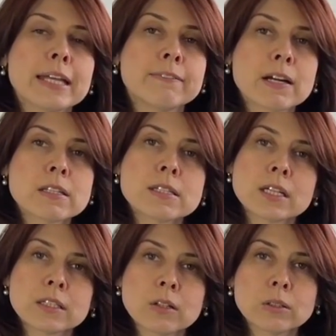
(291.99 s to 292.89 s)
Advanced
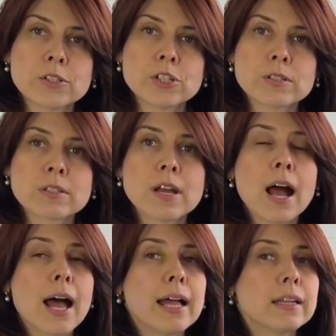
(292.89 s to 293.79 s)
Technologies
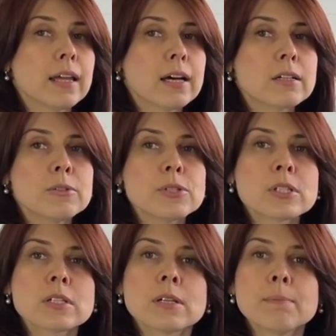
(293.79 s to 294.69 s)

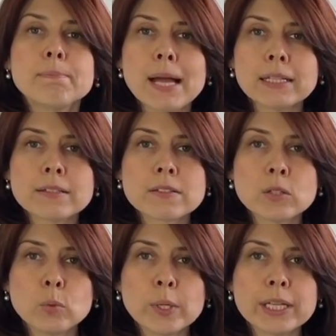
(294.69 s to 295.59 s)
allows balance
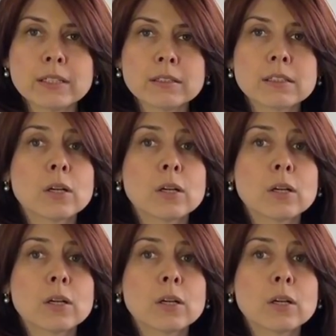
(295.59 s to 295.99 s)
the wheel